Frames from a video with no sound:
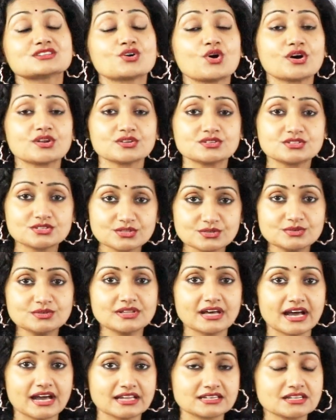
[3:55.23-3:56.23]
gonna do
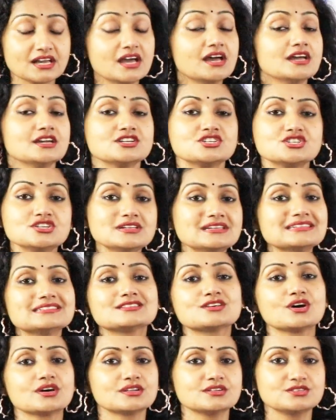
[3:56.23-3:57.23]
that. She's
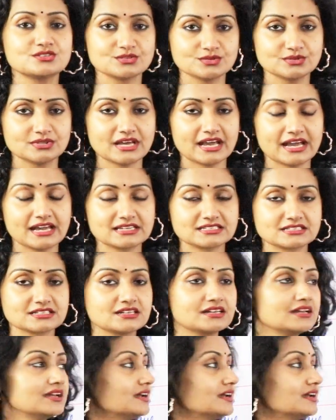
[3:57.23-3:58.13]
gonna do that.